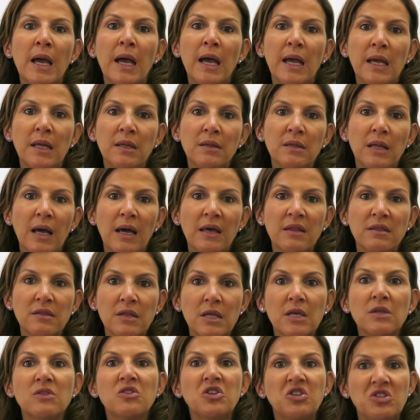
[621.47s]
and I
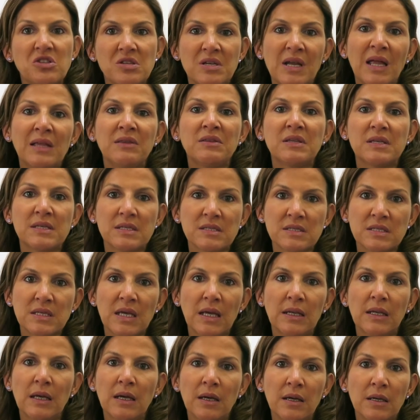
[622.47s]
think the trend is
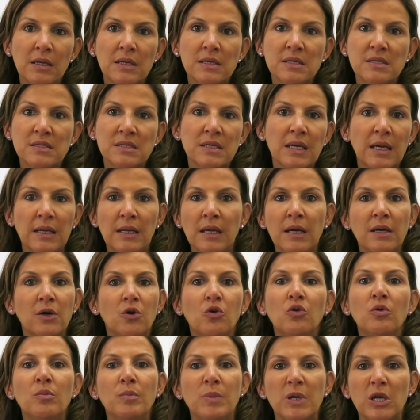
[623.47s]

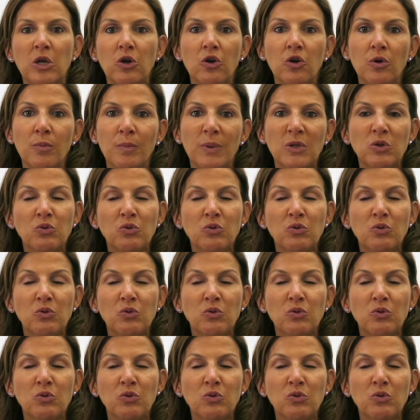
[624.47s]
gonna go bigger.